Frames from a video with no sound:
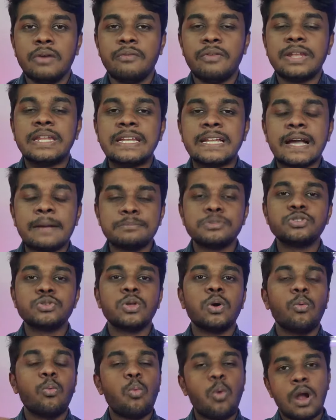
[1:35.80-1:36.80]
When it comes to
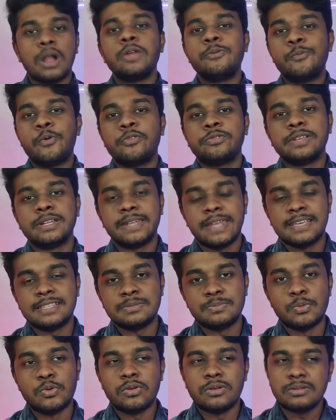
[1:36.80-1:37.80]
the volume of the
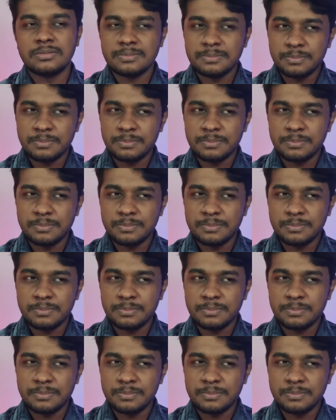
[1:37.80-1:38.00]
textbook,